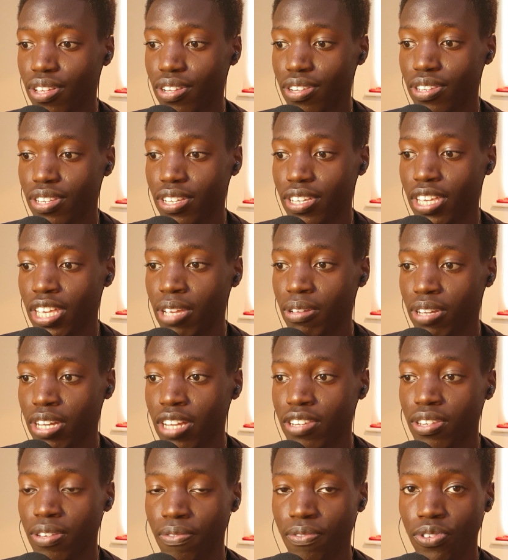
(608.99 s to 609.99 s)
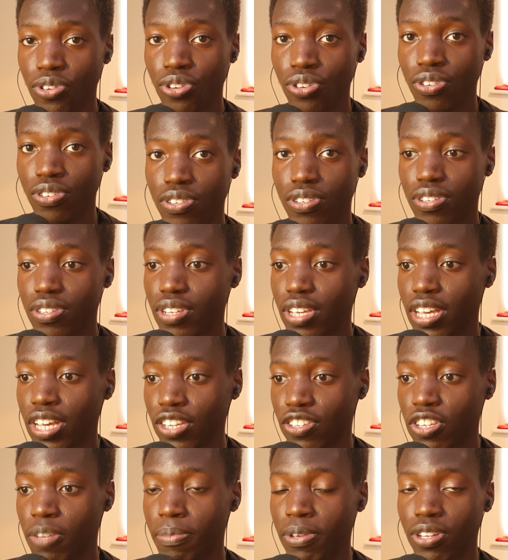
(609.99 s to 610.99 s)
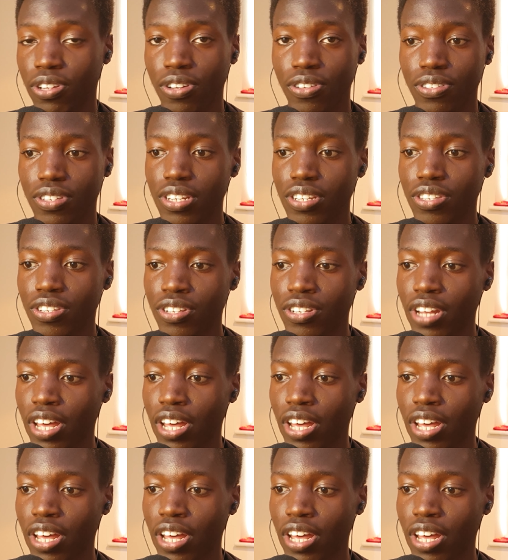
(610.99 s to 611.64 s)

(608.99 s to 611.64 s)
to keep getting views is to be consistent.